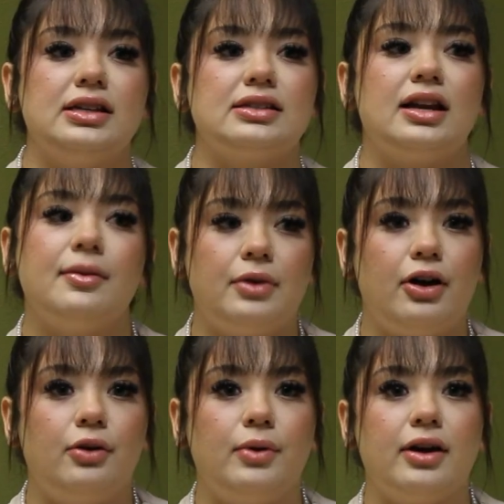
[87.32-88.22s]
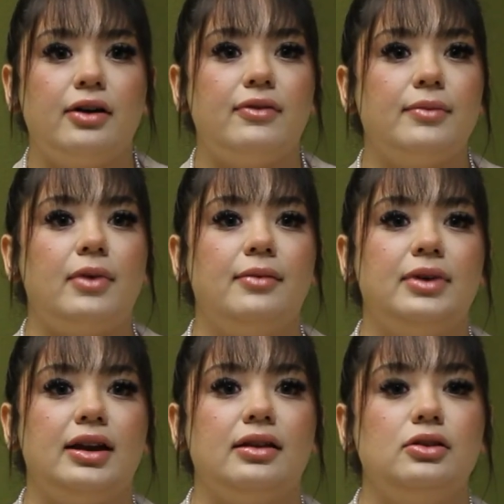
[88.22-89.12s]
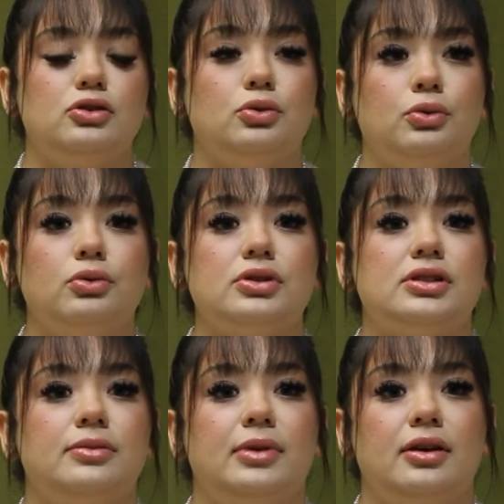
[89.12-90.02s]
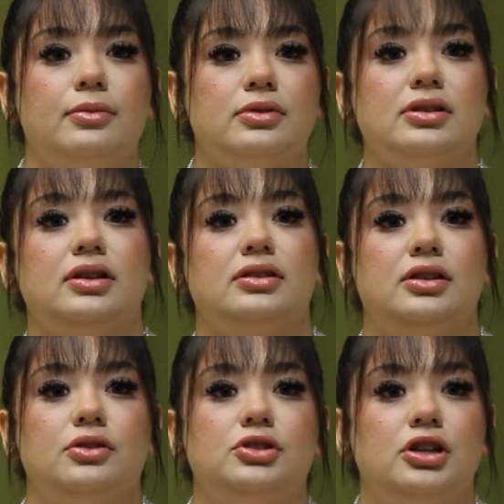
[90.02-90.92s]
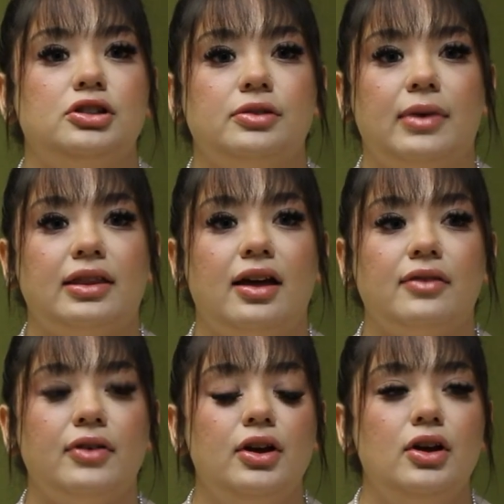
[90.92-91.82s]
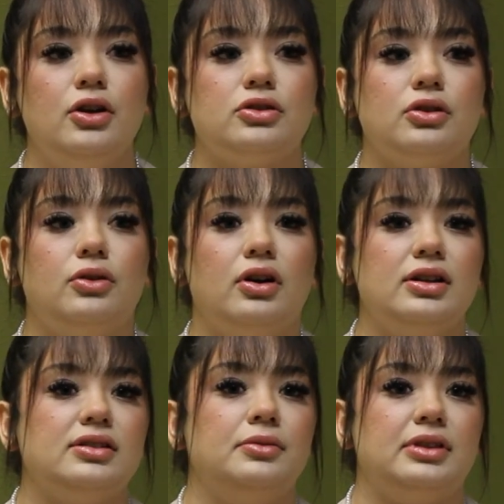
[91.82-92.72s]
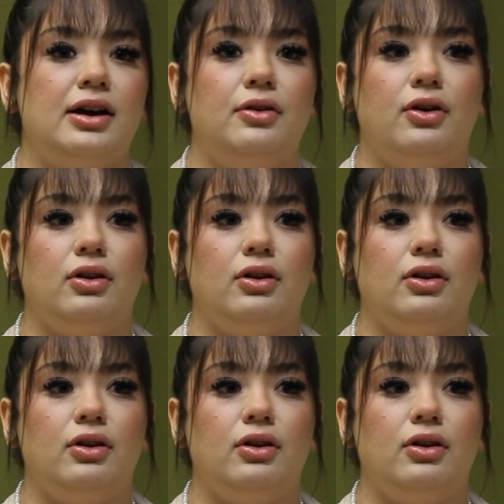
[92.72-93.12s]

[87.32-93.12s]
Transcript: things that I'm not aware of. I'm getting tools to be able to continue changing my life. So honestly, without